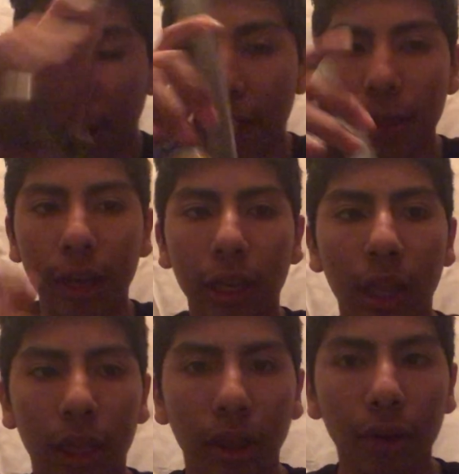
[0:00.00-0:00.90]
then
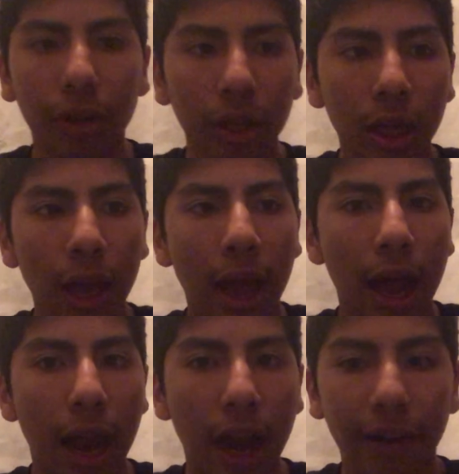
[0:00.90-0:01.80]
like literally
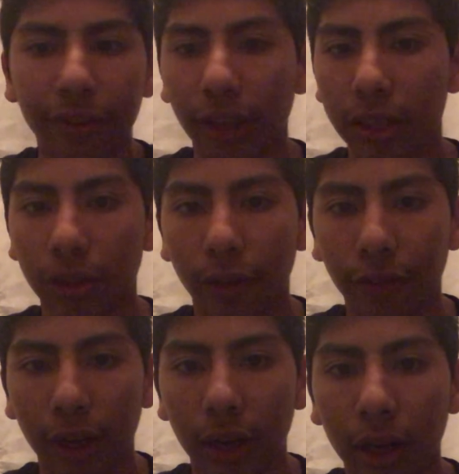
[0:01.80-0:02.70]
everything's on
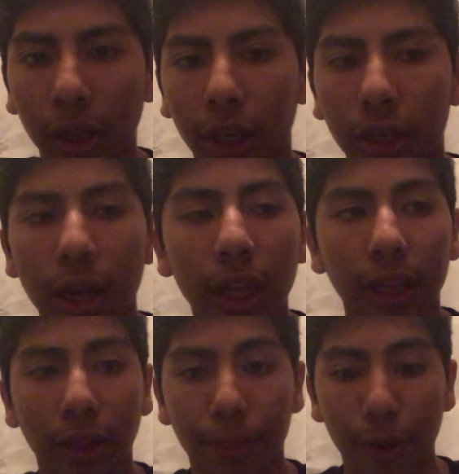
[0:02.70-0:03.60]
fire. Like not
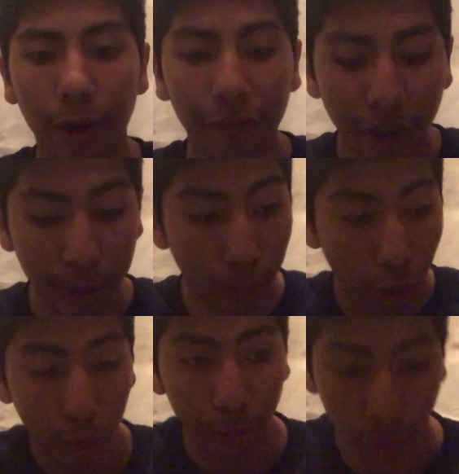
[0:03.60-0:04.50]
like they're on fire, but
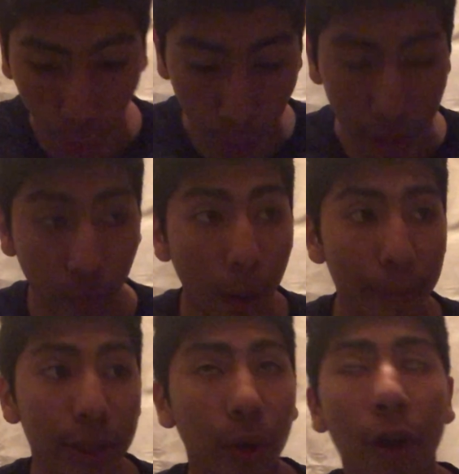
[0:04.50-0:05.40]
all their swords and
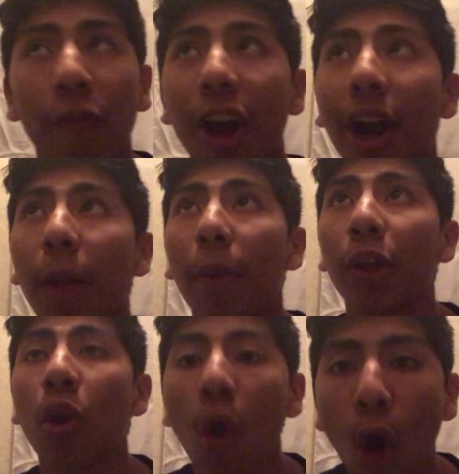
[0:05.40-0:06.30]
weapons are on fire. And I'm
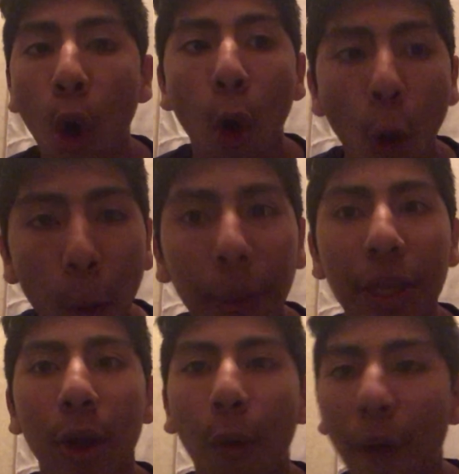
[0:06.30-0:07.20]
like,
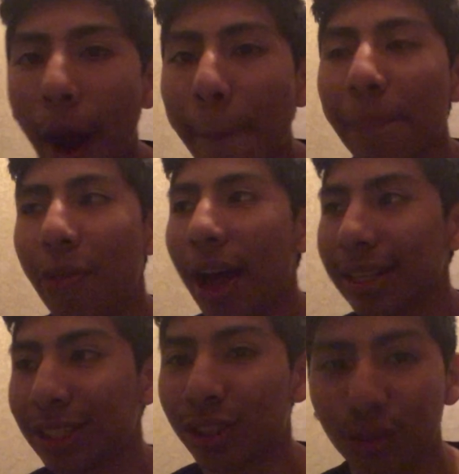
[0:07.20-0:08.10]
holy crap,
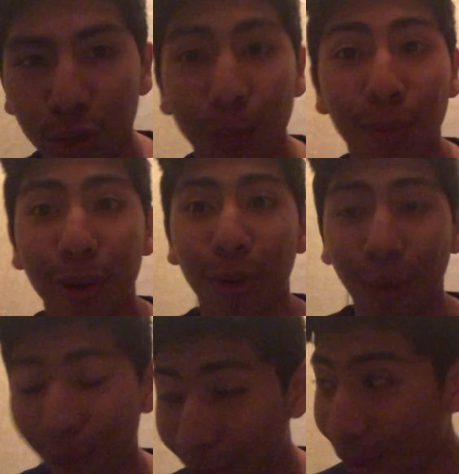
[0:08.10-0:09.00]
that's super
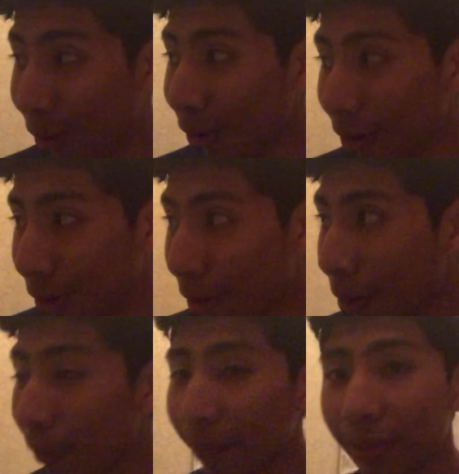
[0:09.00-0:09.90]
cool.
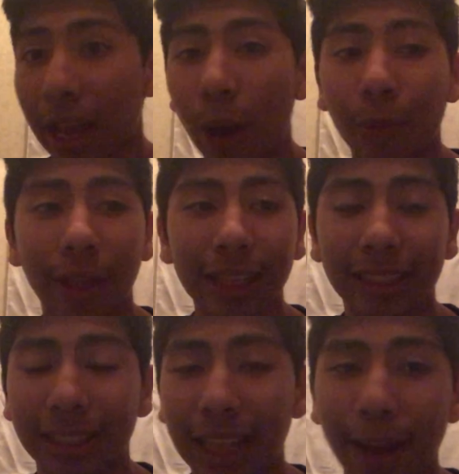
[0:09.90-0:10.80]

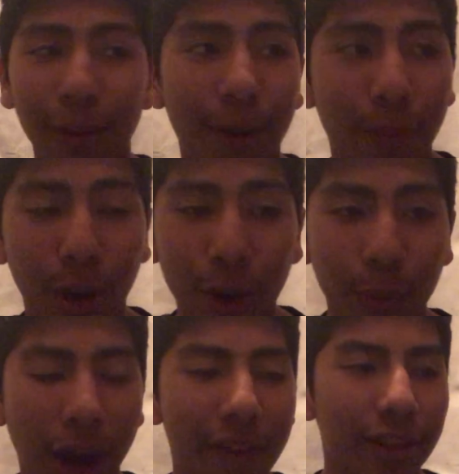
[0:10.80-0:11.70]
That's that like part
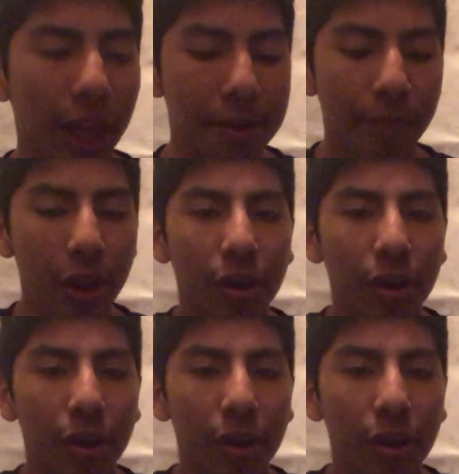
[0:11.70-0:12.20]
where literally